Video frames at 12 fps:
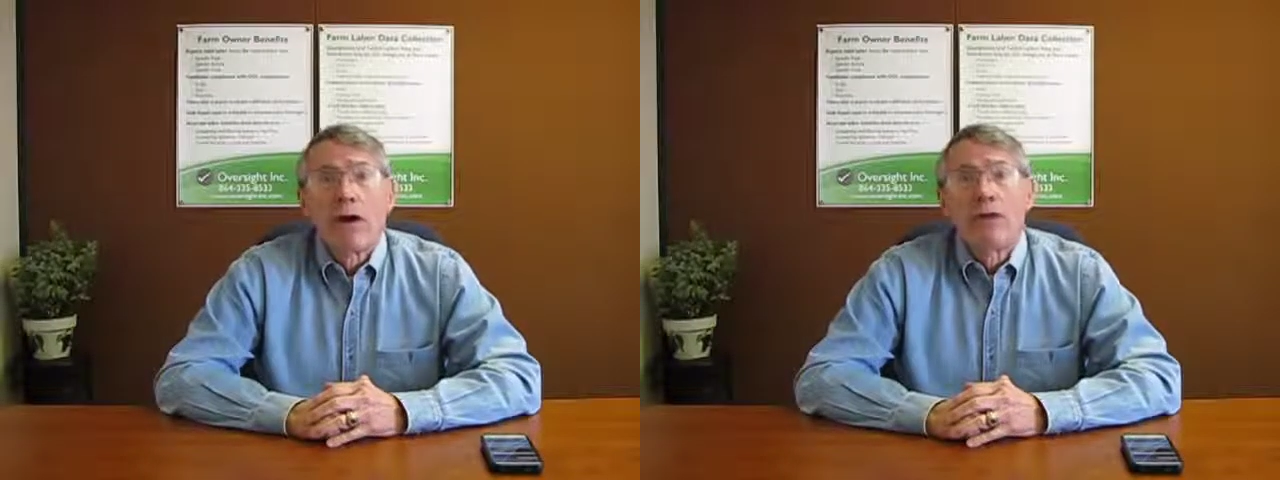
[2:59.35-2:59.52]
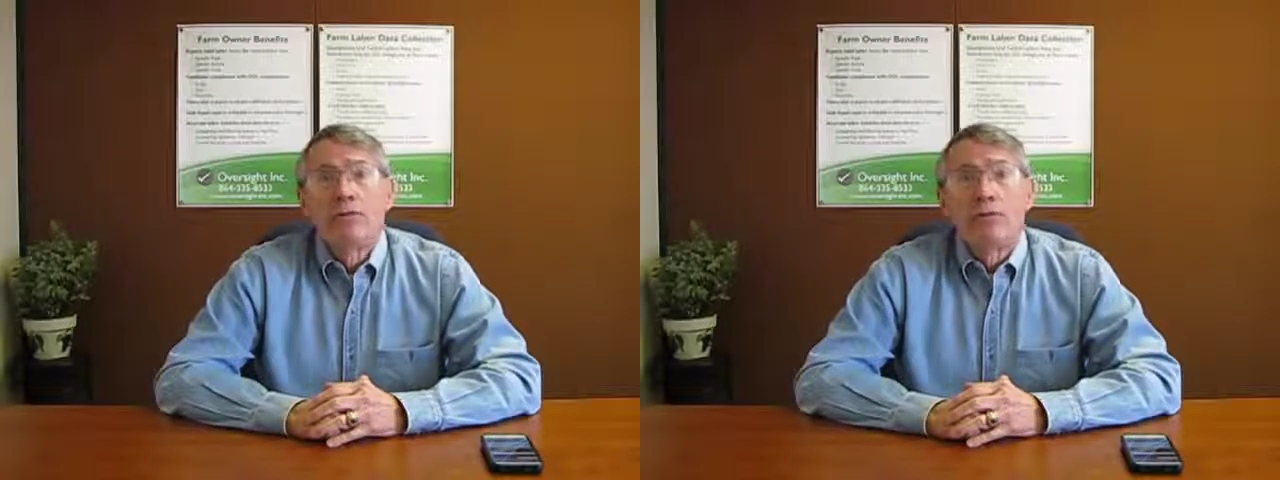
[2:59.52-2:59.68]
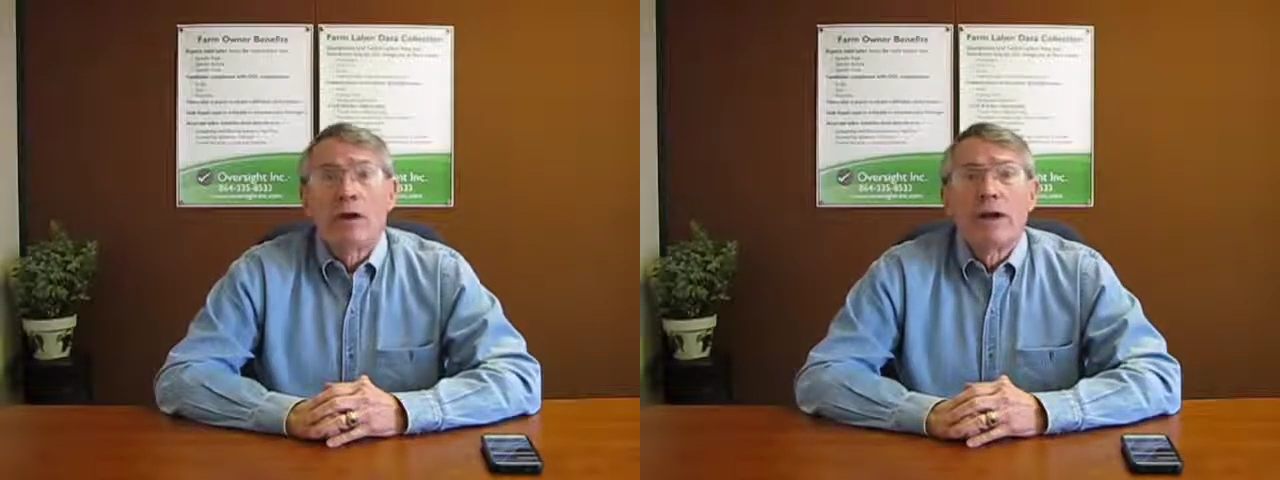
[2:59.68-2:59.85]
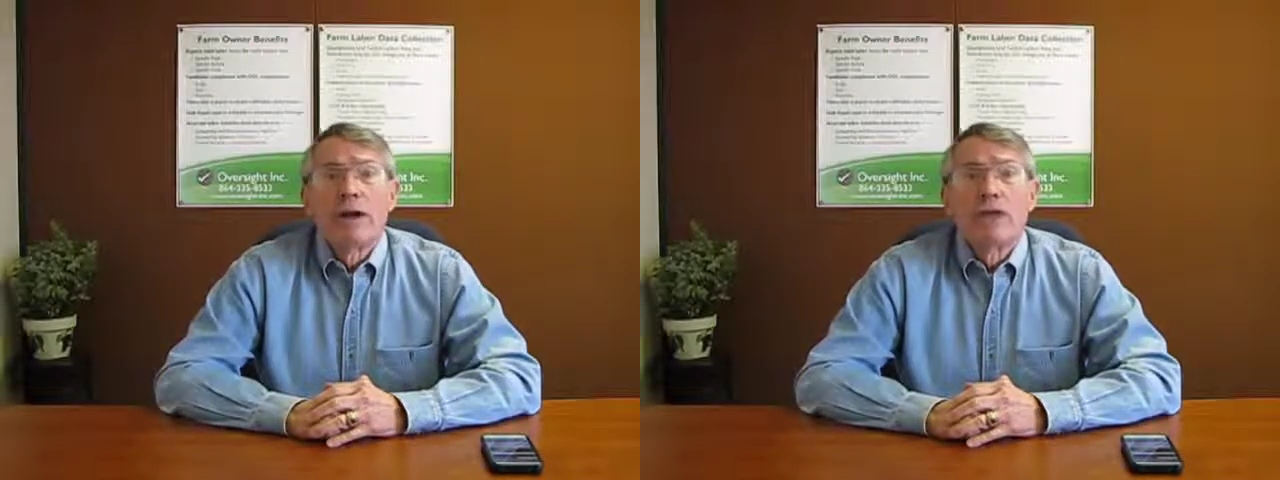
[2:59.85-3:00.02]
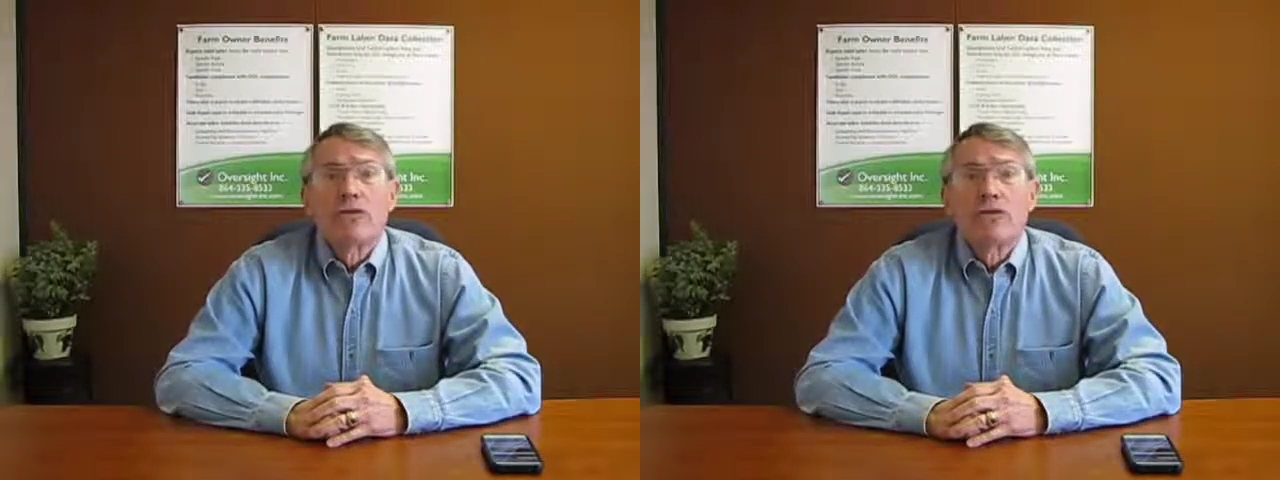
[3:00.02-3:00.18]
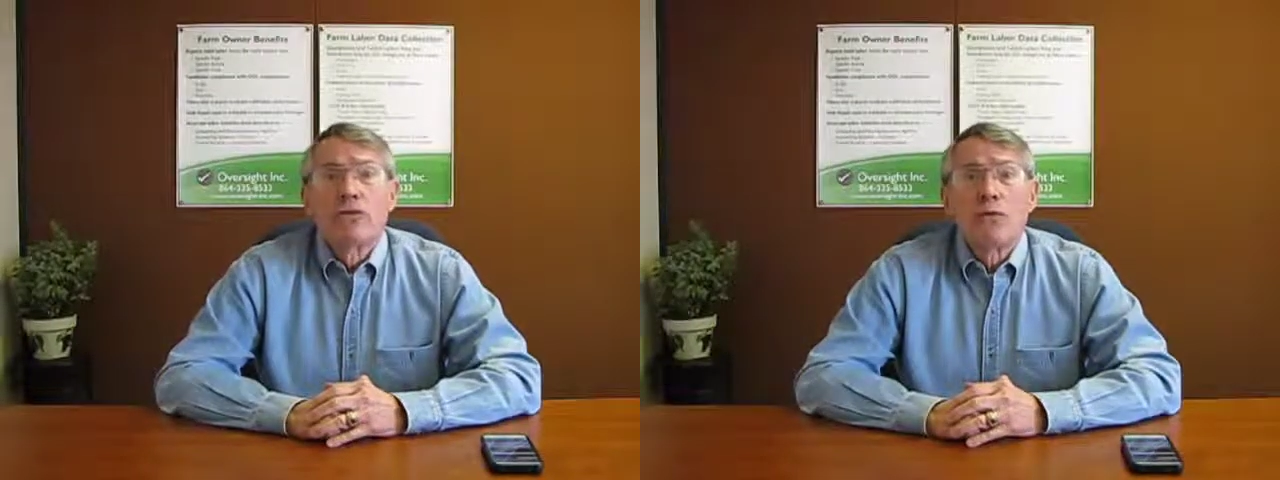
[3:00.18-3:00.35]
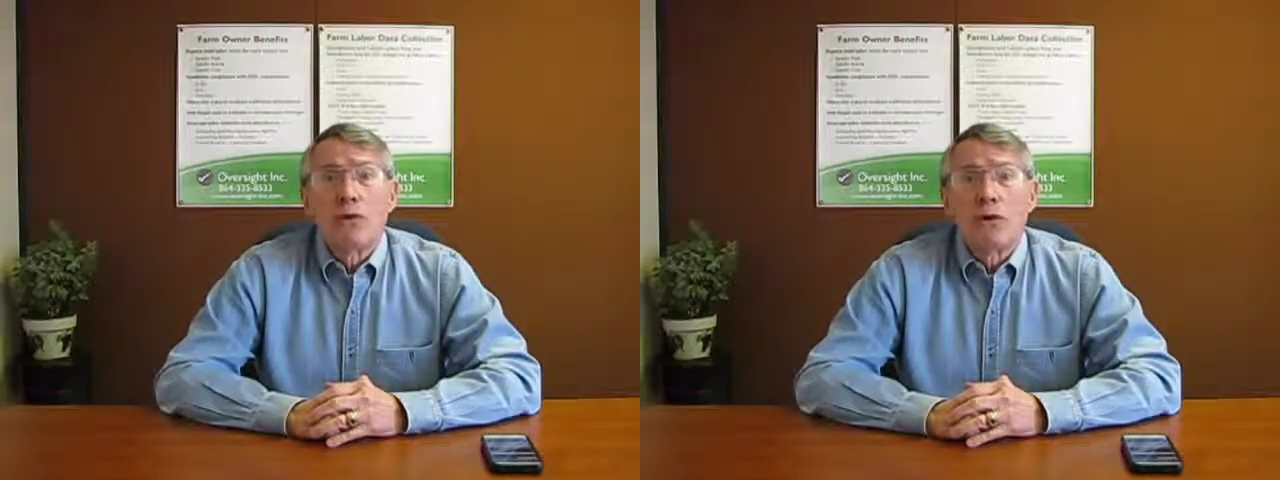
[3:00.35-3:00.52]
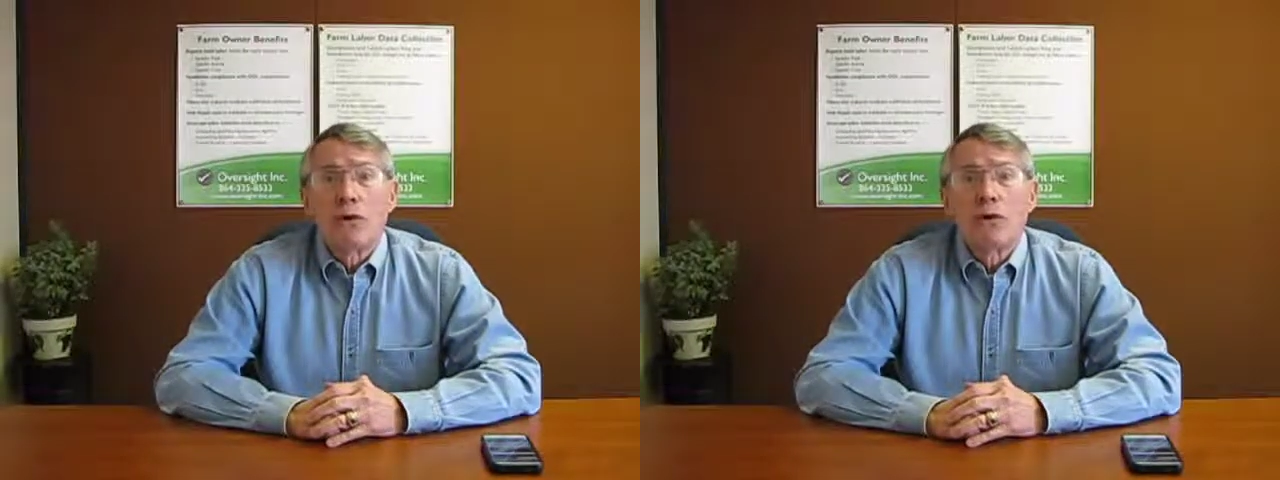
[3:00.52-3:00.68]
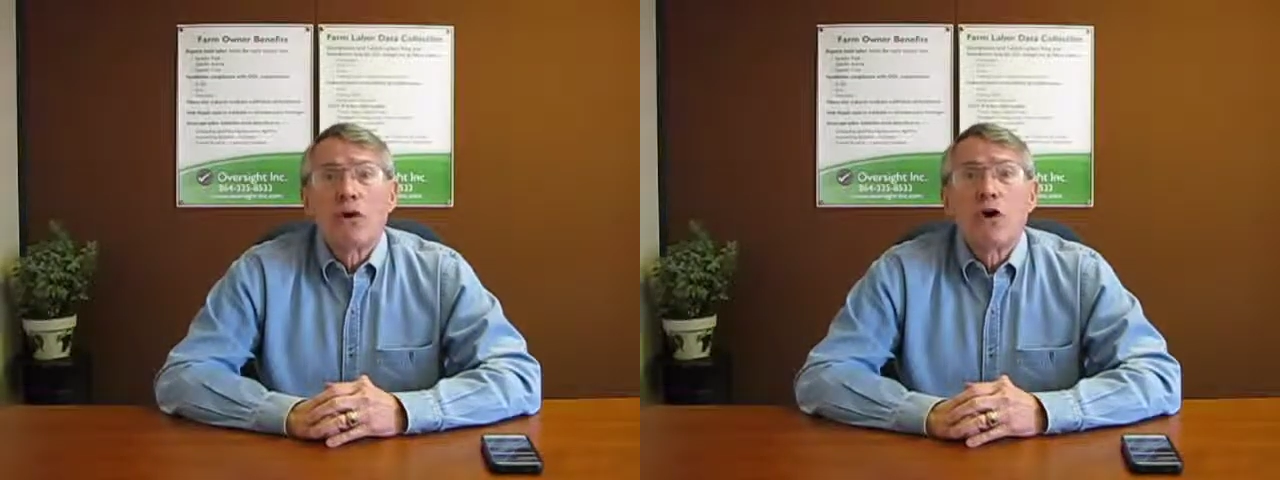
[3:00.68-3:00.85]
for an individual
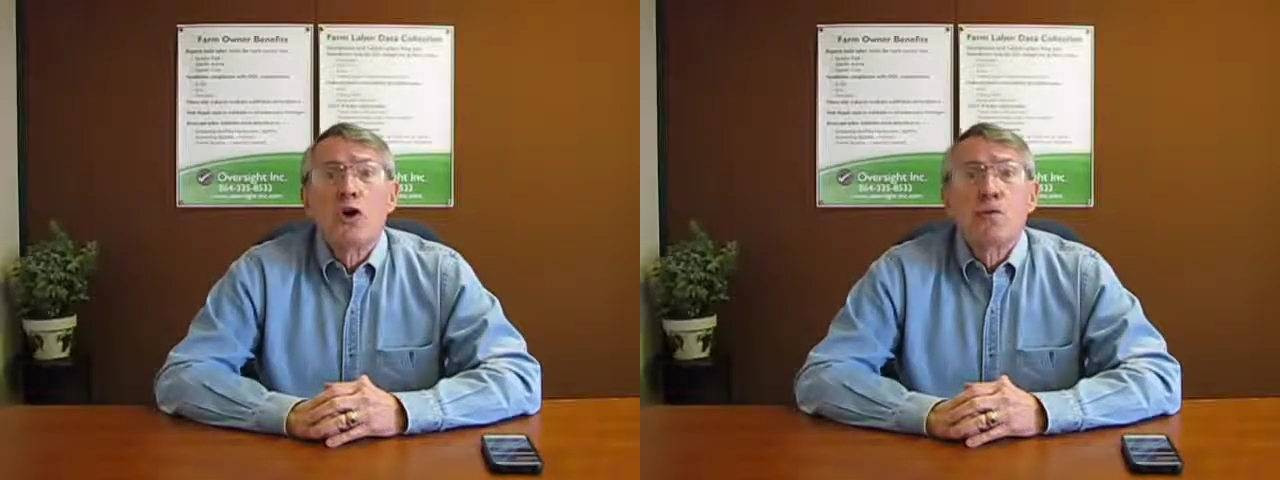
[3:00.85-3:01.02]
worker who